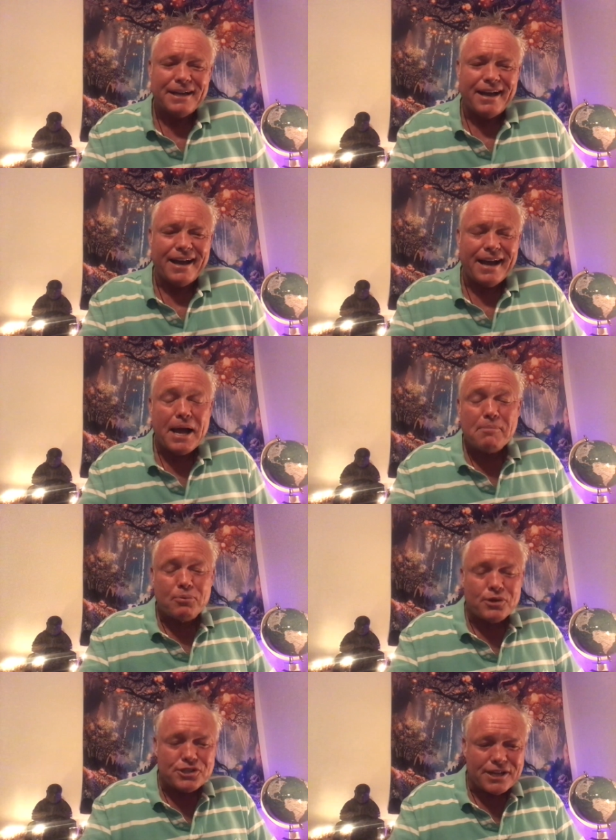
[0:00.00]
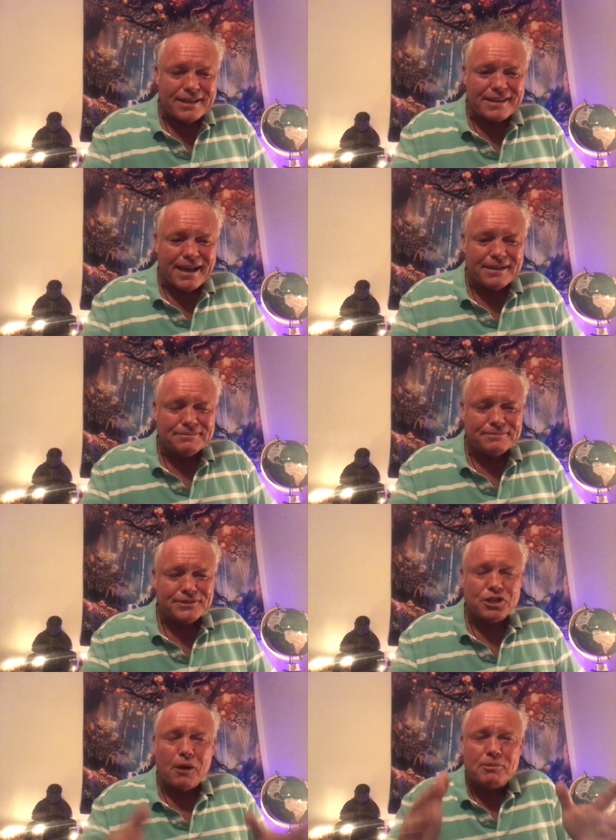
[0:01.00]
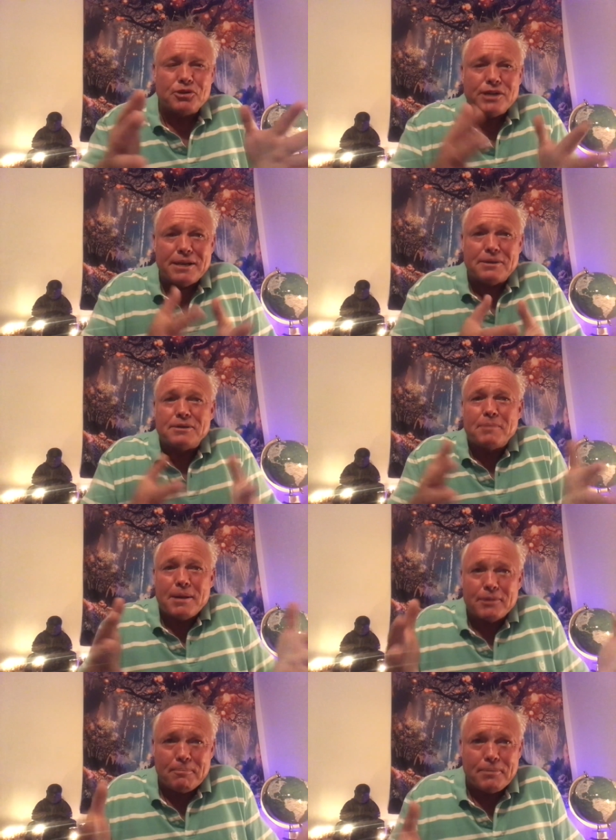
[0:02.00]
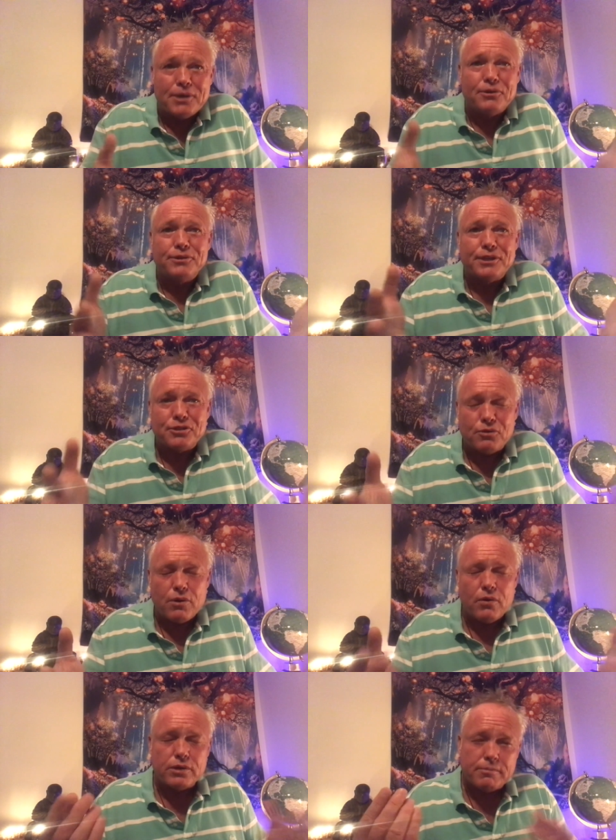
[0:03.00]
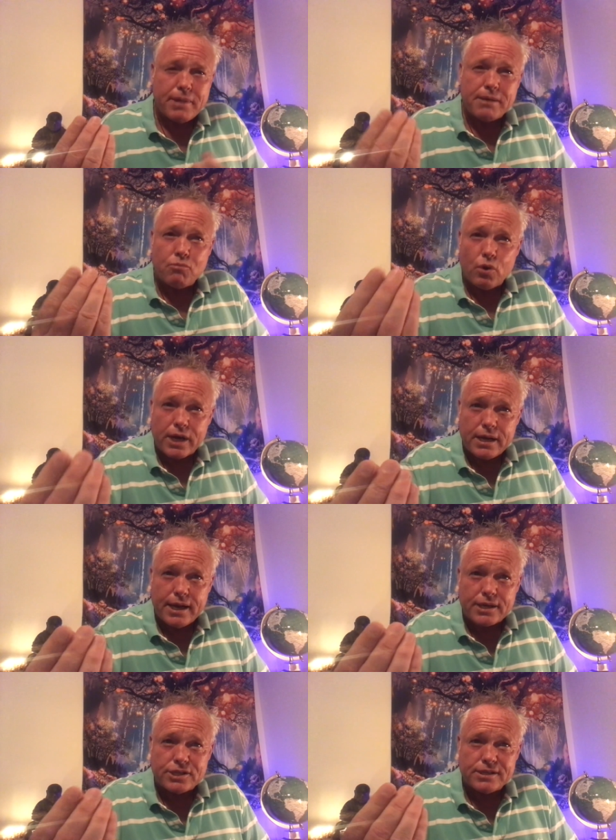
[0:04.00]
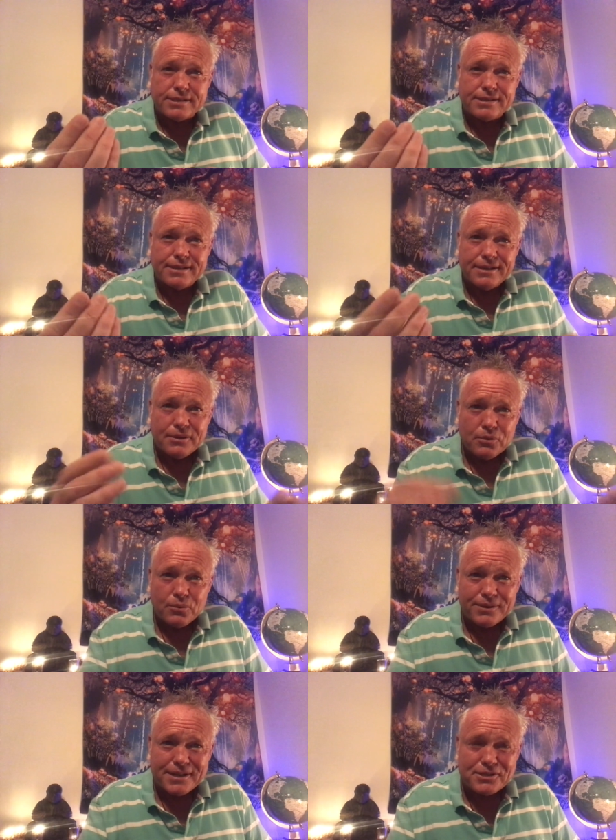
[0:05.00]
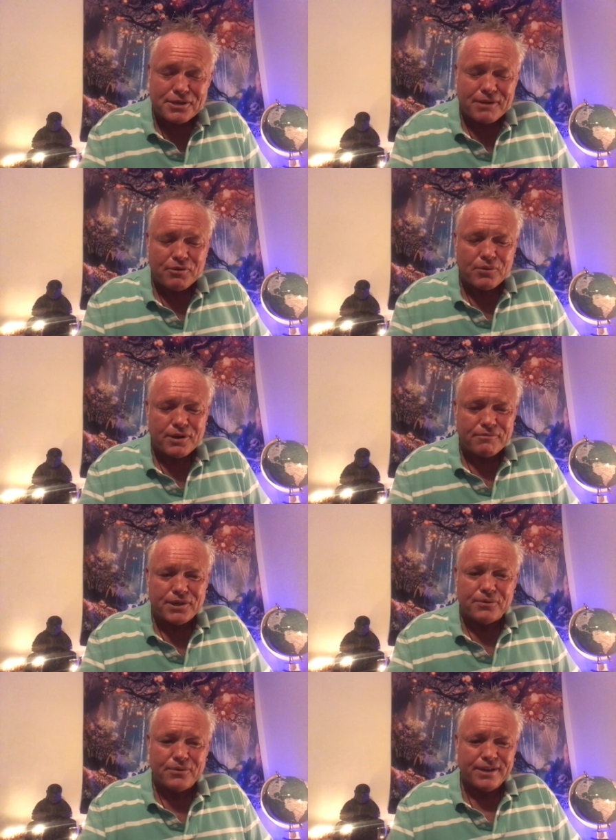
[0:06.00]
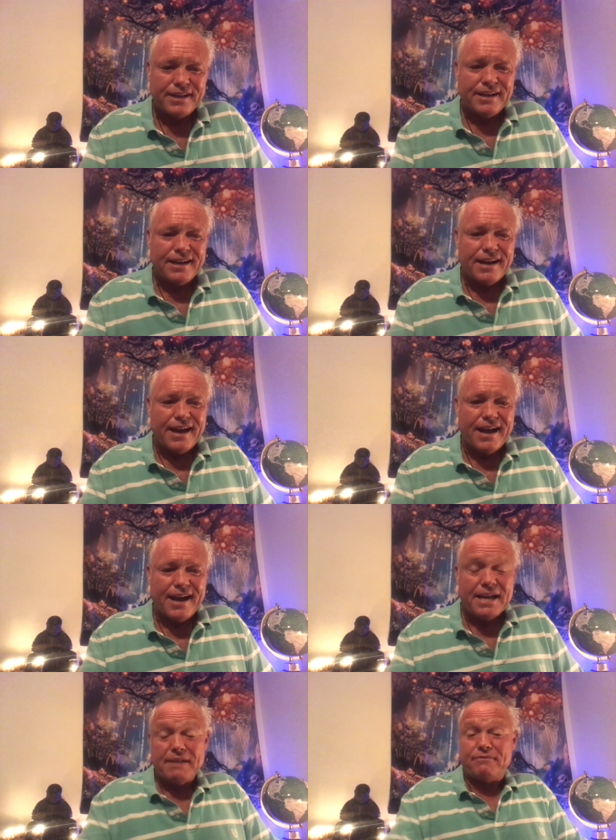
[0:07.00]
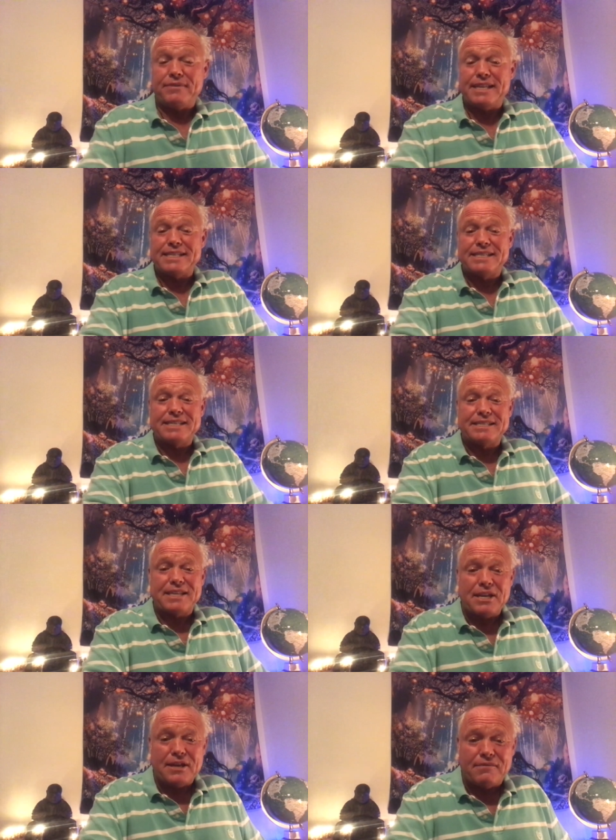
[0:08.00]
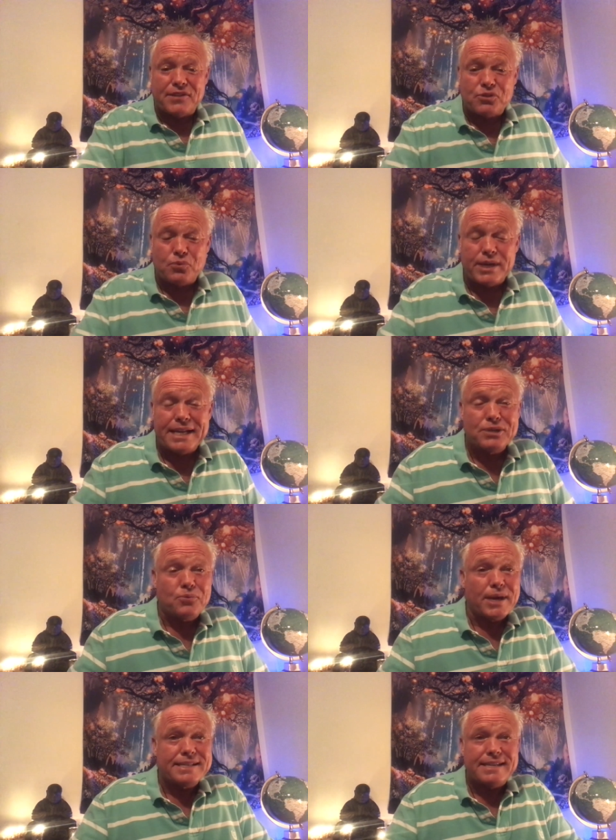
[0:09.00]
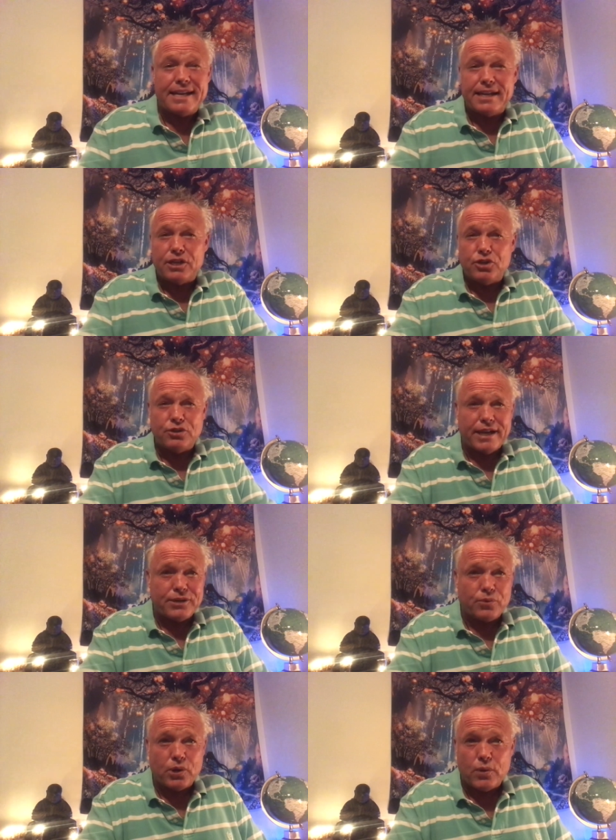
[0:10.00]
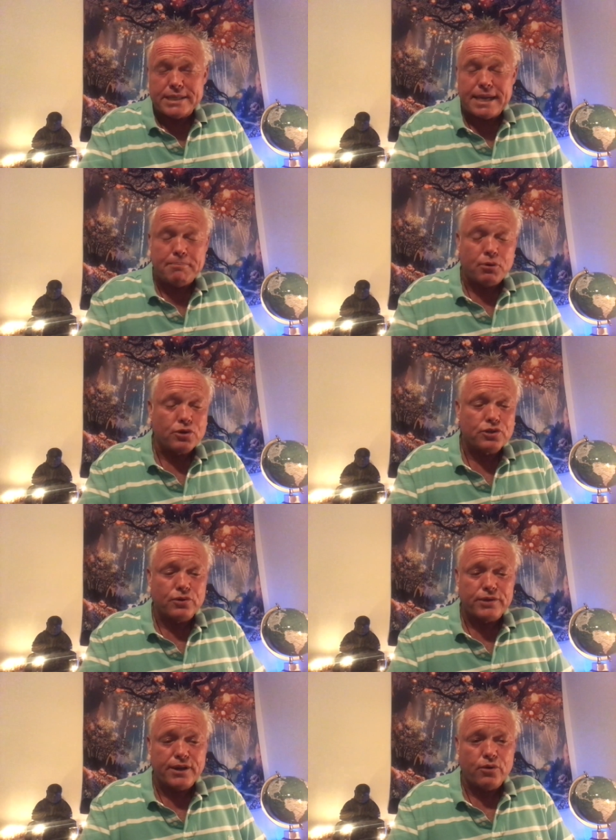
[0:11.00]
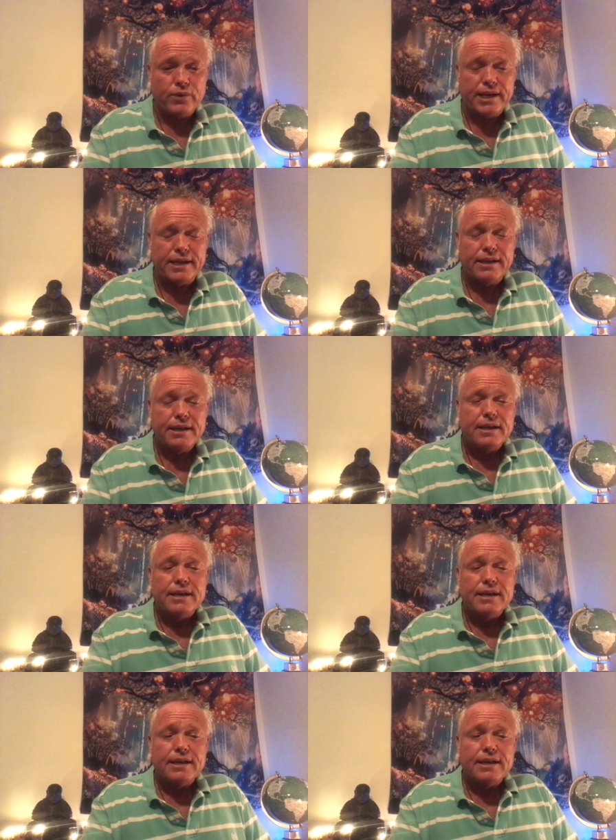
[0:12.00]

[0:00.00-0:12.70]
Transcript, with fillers: Uh, I appreciate that. It's an opportunity to be able to build and to grow and to make more connections with each and every one of you. Uh, if this is if this reading's resonating and you'd like to request a personal tarot reading,